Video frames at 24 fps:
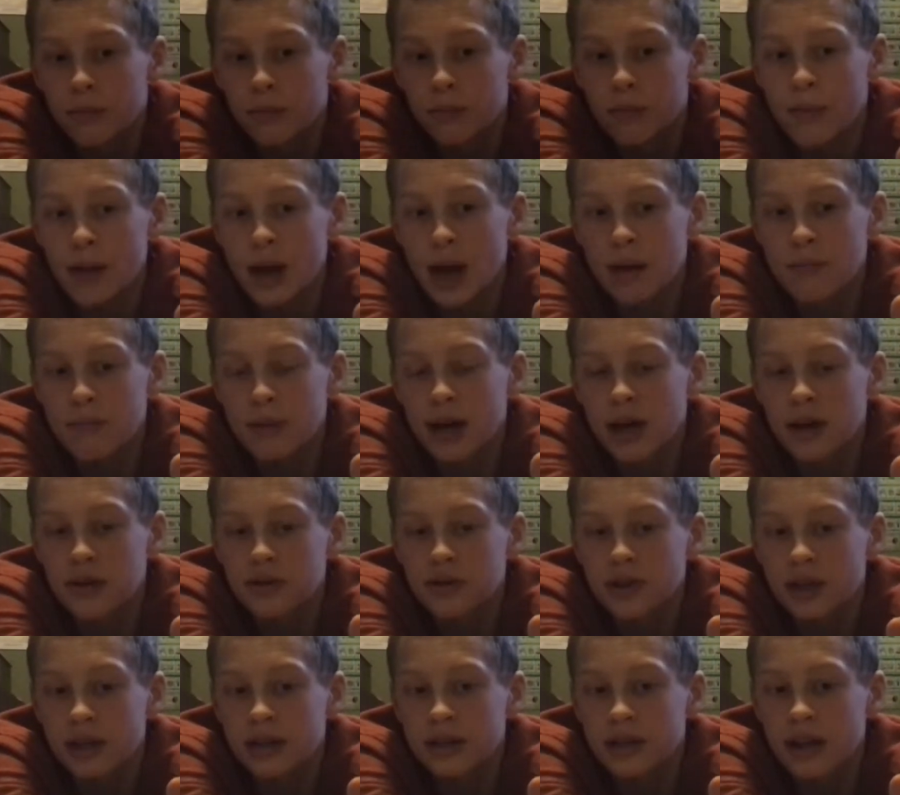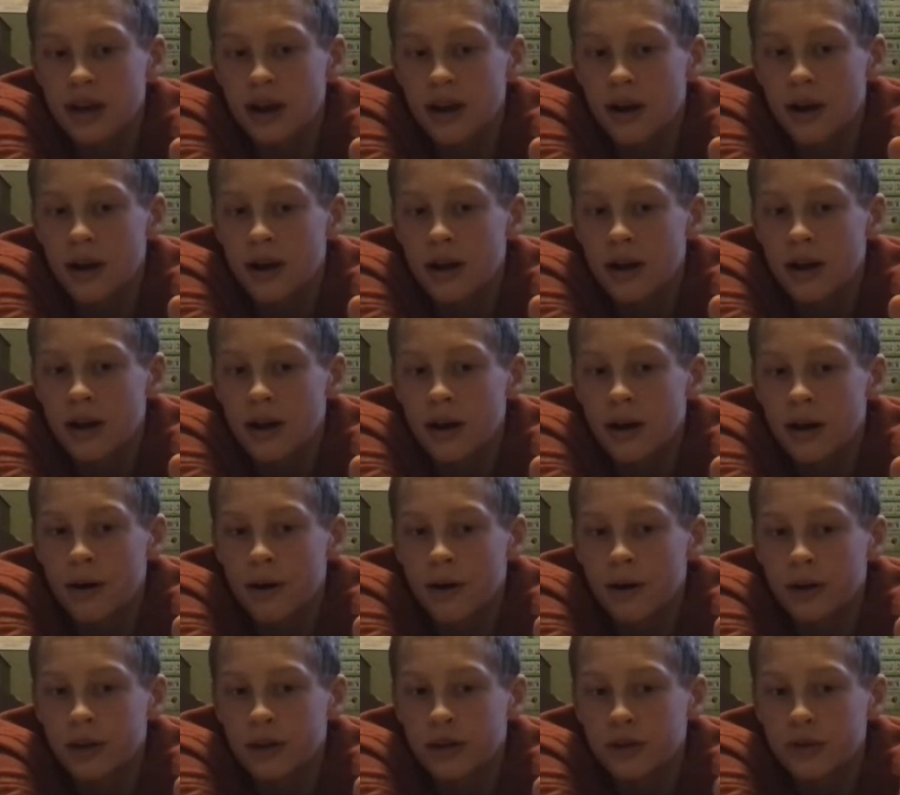Master link's there.
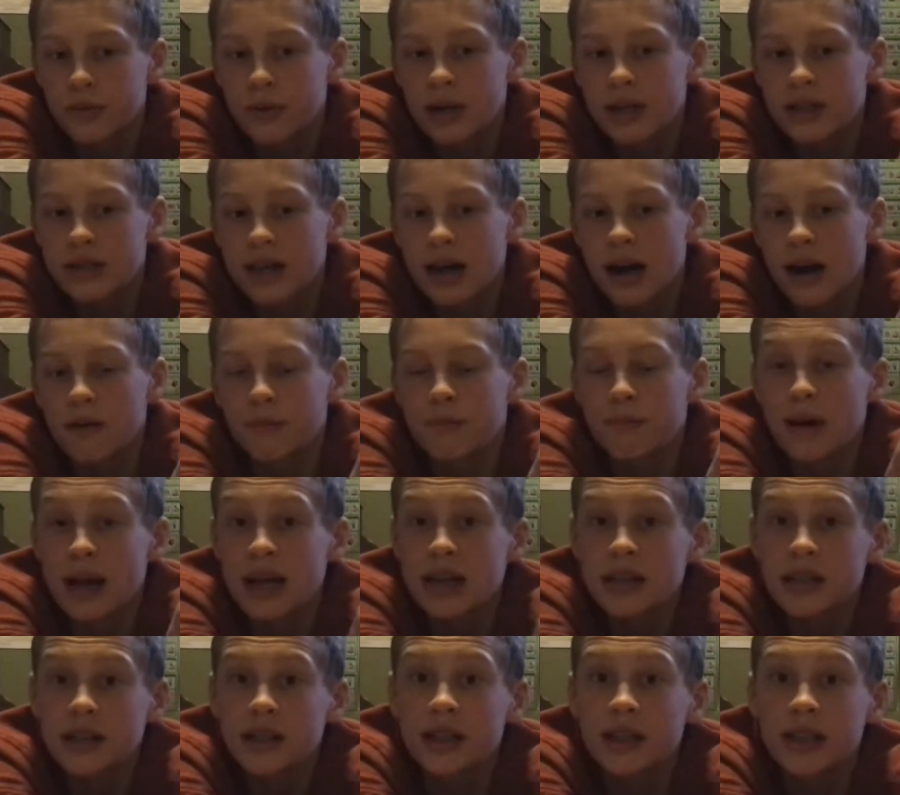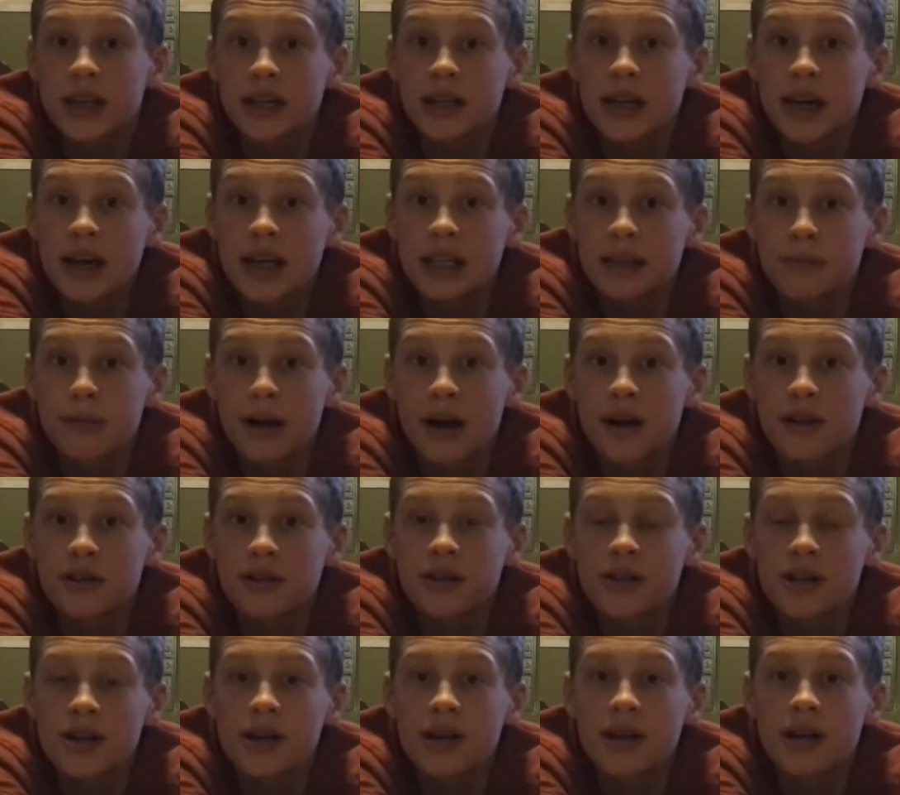Squeeze down. Basically, they take the
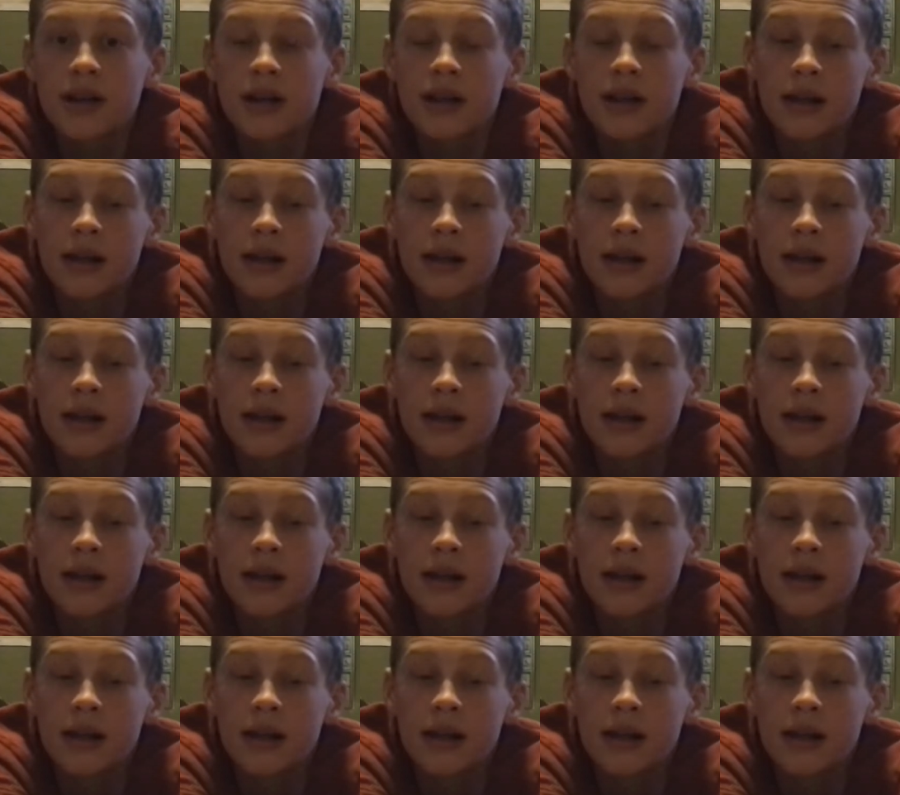master link